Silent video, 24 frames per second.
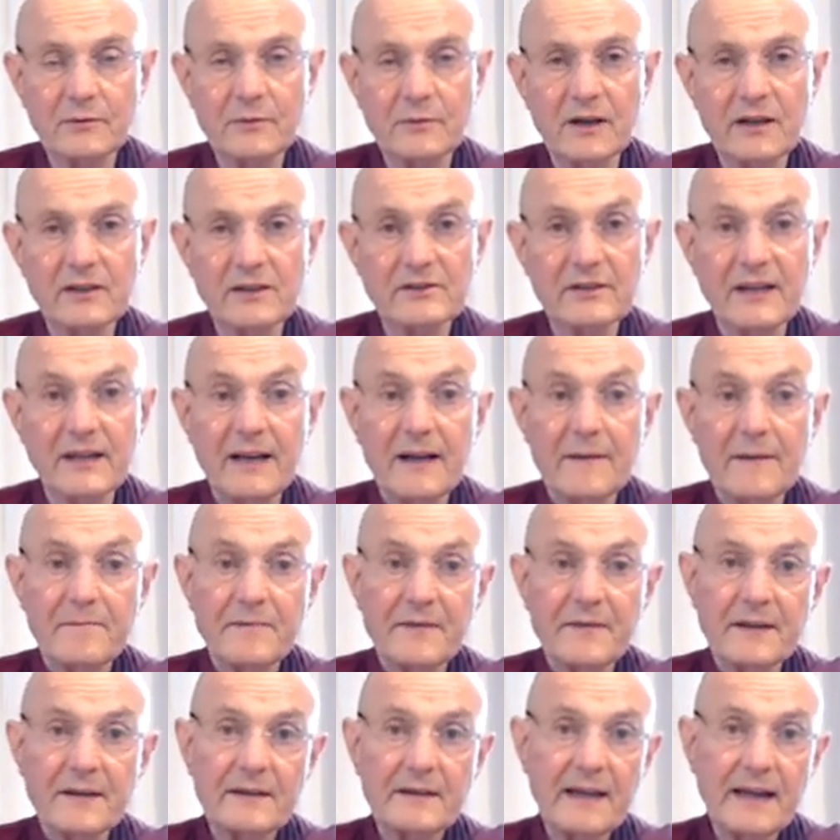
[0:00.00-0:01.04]
In other words,
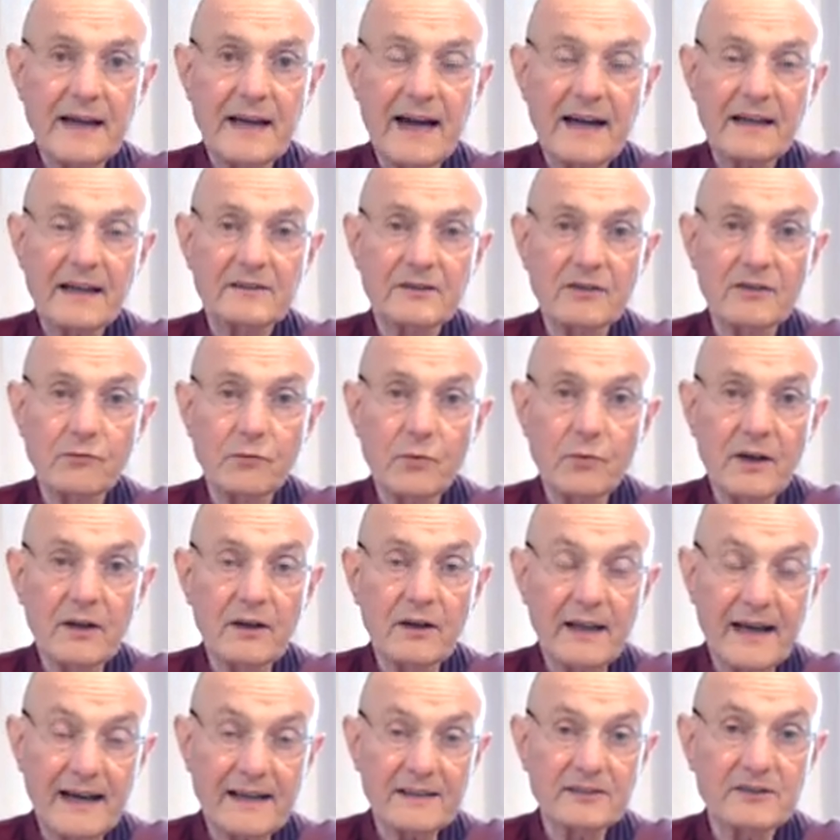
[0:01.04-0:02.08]
the act of
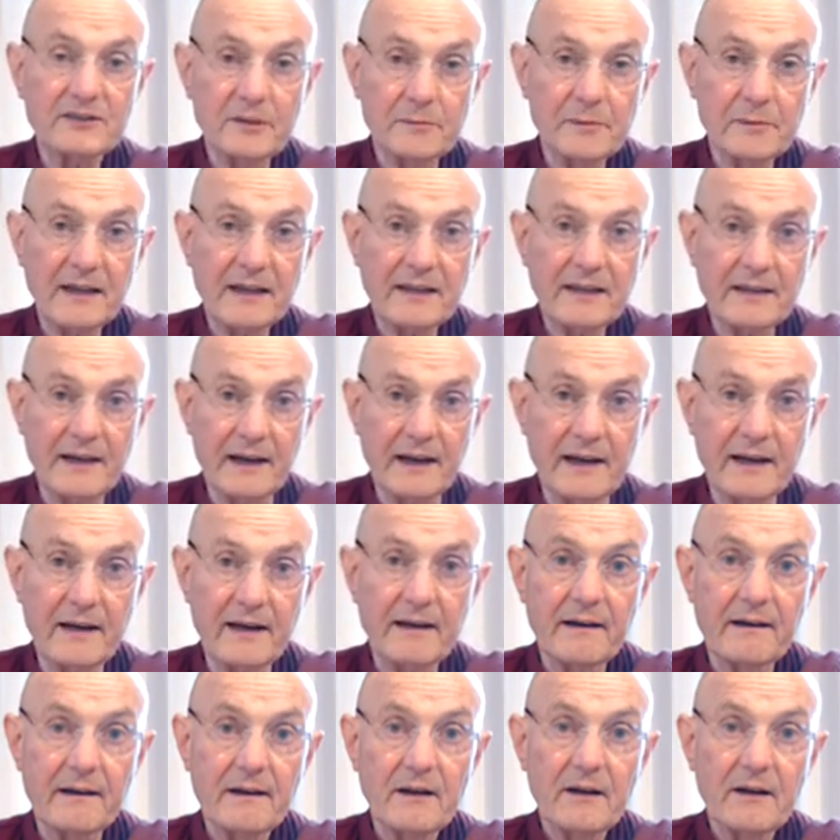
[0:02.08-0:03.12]
will has to be
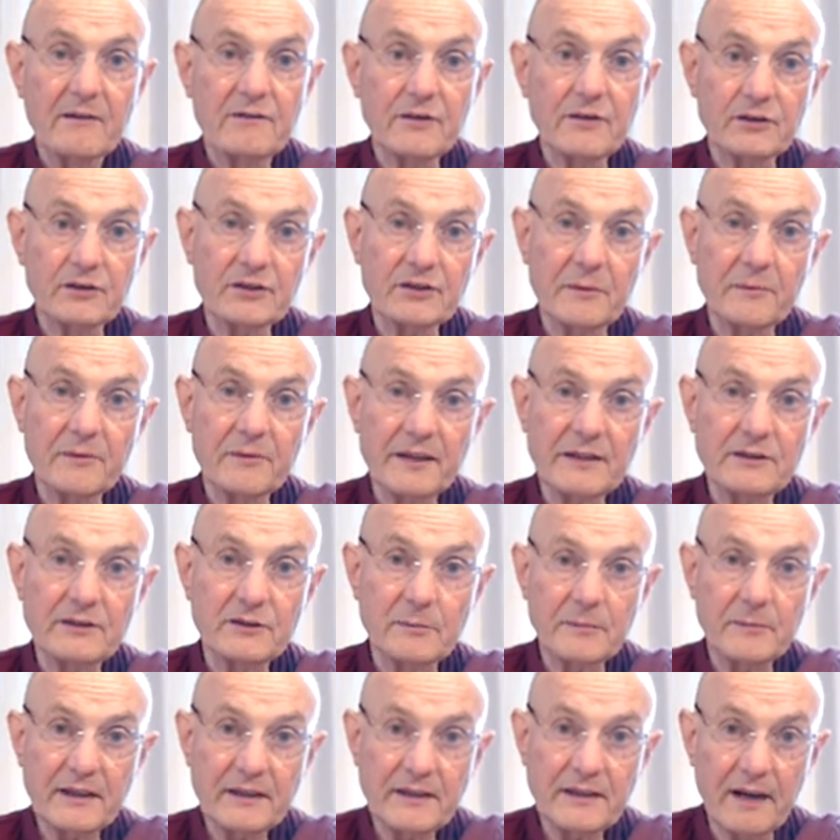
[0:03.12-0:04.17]
there for something to
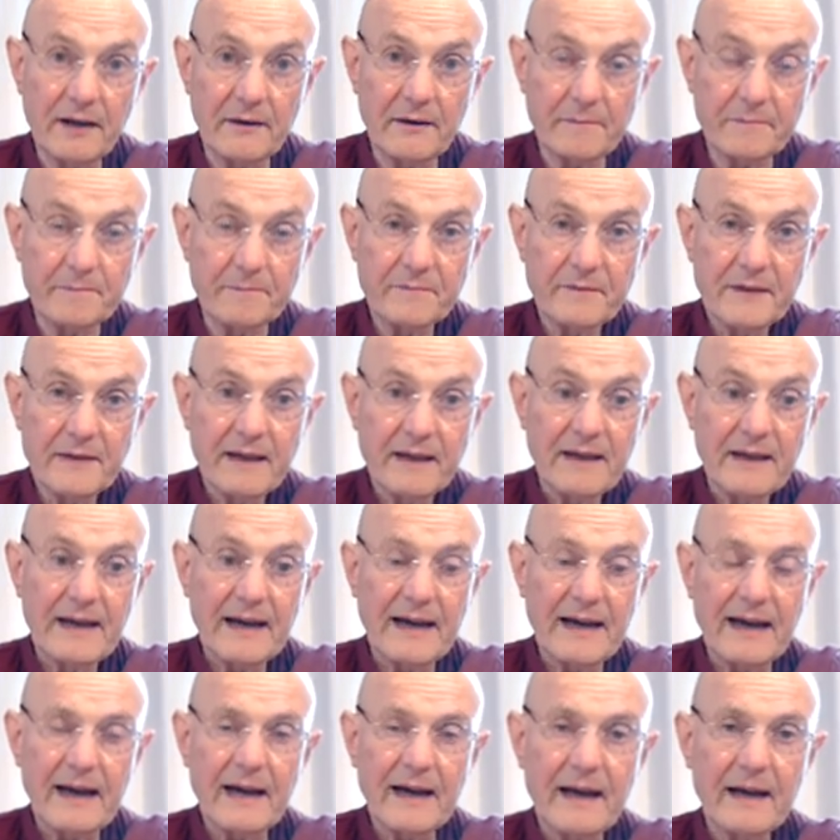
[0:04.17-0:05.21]
be done.
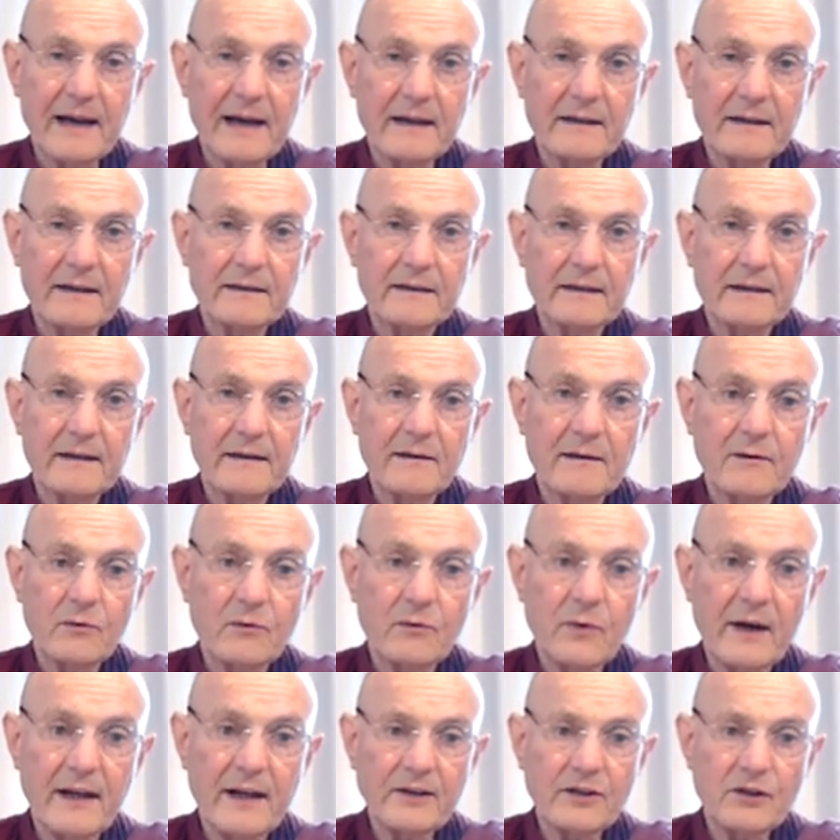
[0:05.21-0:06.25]
And
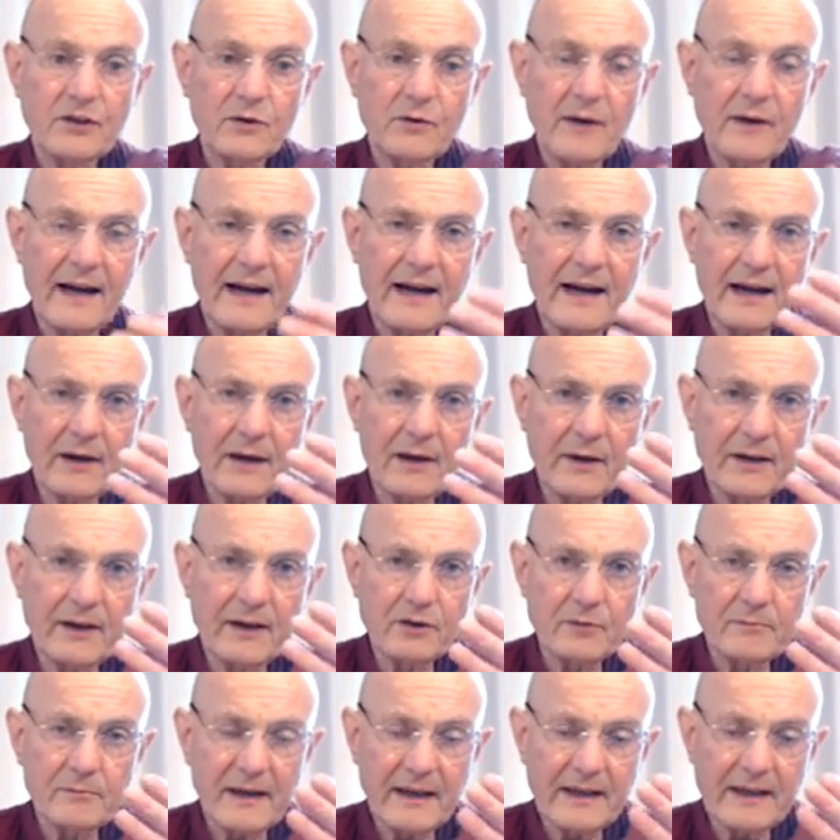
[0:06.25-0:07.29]
when you
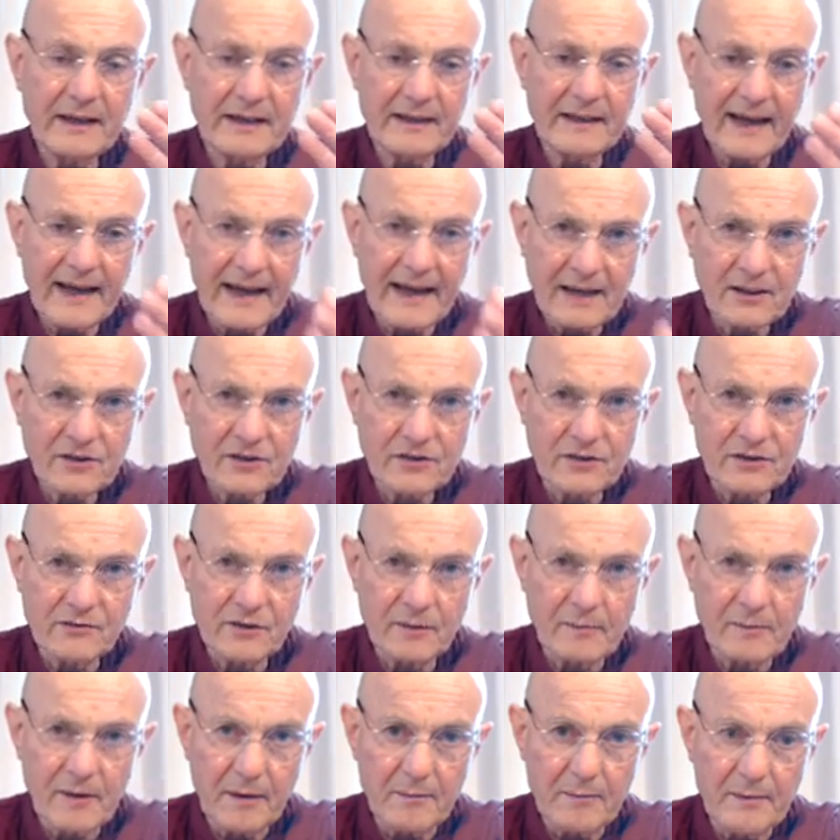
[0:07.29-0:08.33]
make an action,
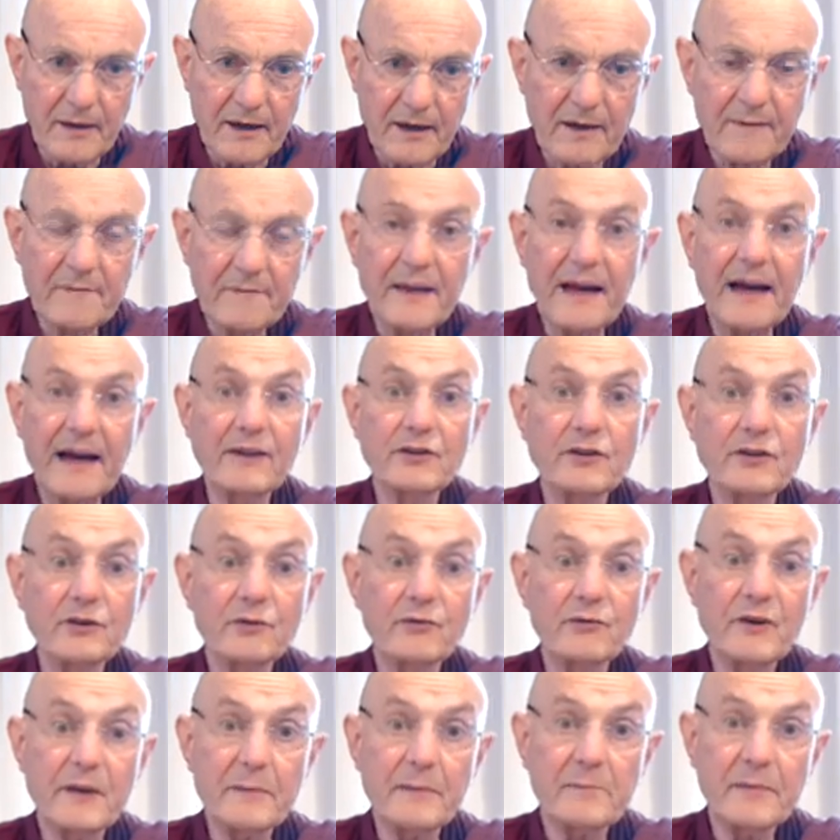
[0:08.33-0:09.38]
remember, and you
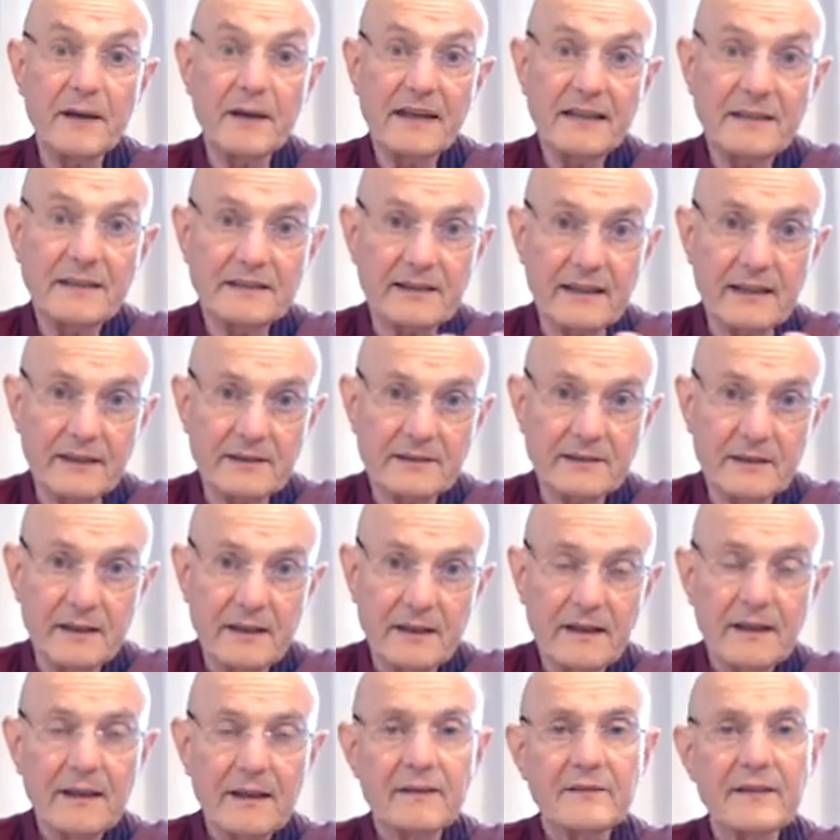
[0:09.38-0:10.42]
repeat it,
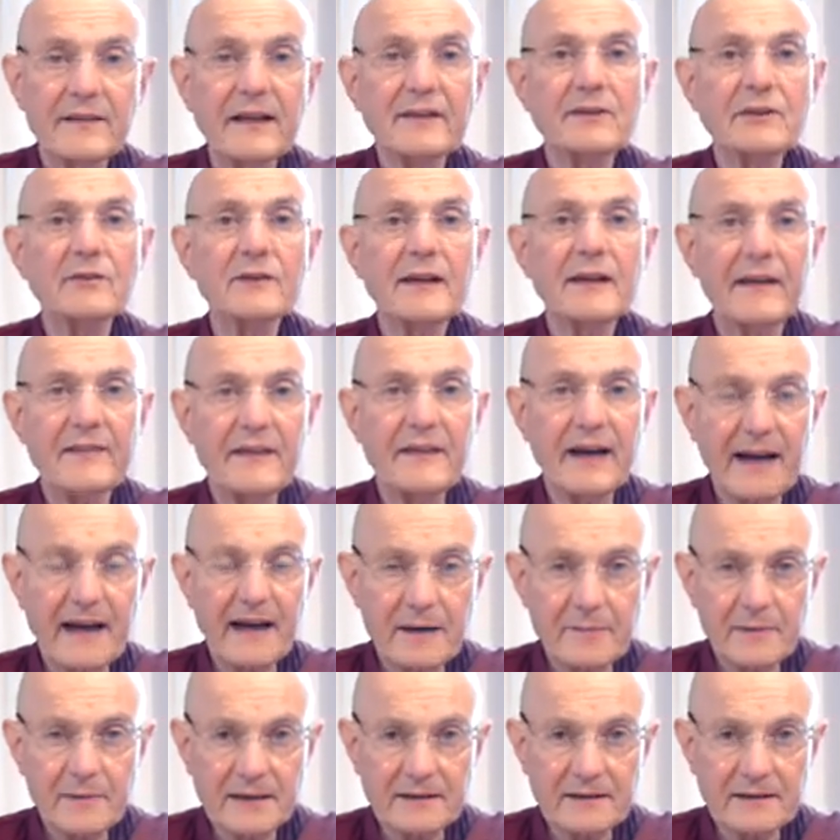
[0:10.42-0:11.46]
then you get the
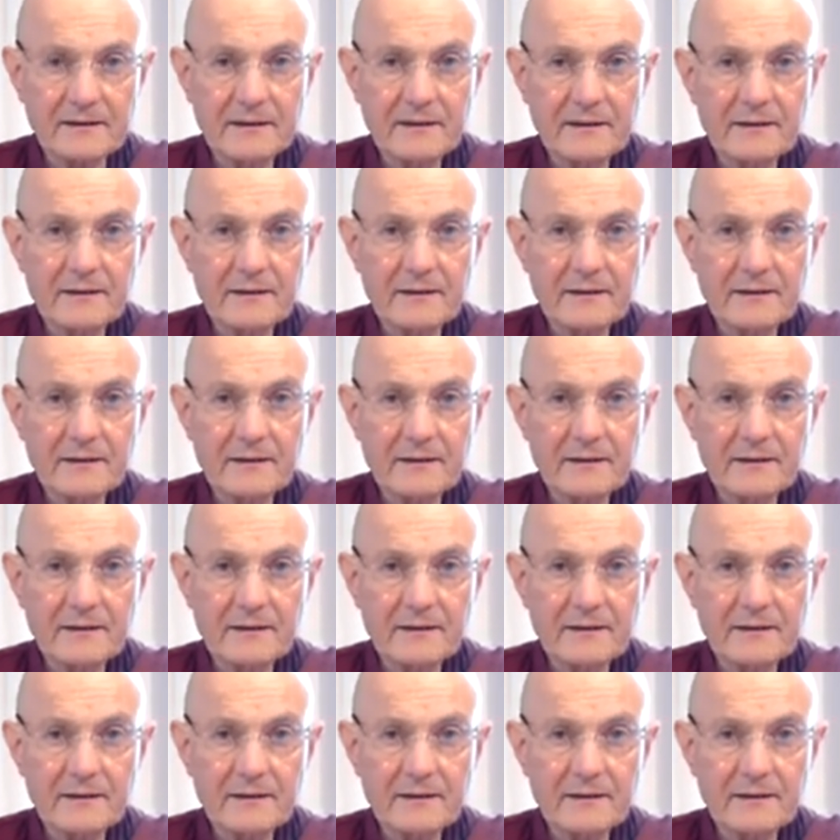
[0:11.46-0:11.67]
habit.